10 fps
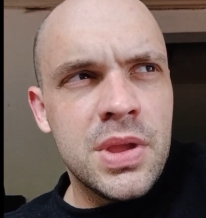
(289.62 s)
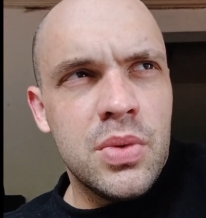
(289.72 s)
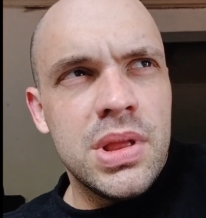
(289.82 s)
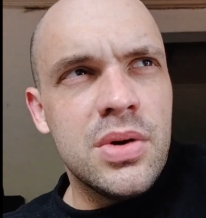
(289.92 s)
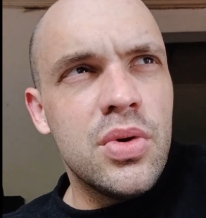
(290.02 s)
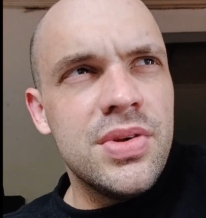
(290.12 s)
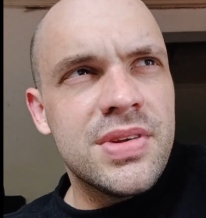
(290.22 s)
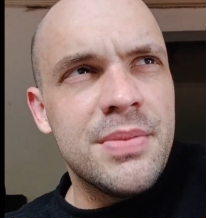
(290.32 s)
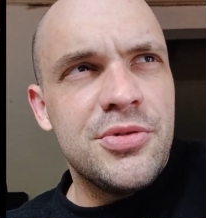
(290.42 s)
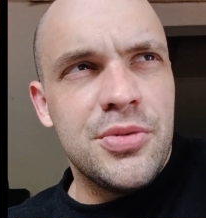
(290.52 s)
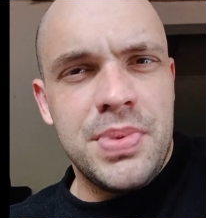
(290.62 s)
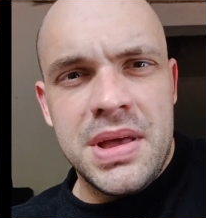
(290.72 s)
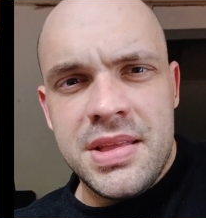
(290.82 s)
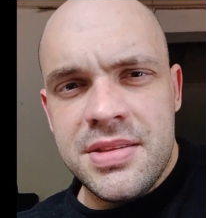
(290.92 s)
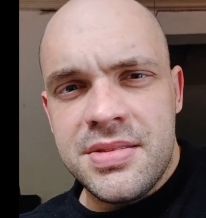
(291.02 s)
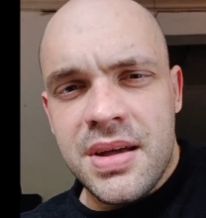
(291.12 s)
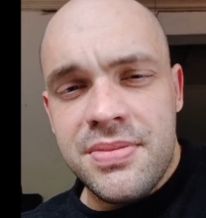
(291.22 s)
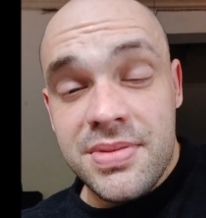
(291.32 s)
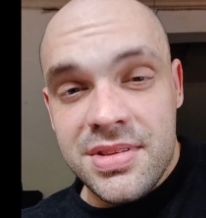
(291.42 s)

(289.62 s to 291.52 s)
when it always comes to PNS stuff,